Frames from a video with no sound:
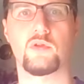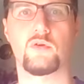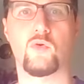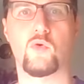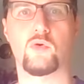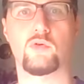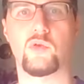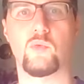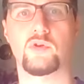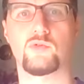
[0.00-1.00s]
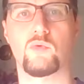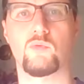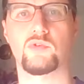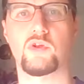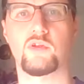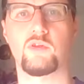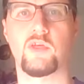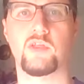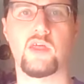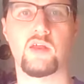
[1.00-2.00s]
or early winter when we start to
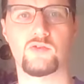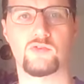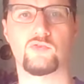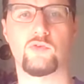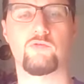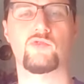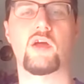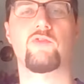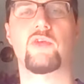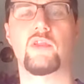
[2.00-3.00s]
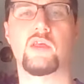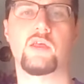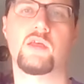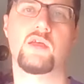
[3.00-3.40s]
get that sort of dry feeling,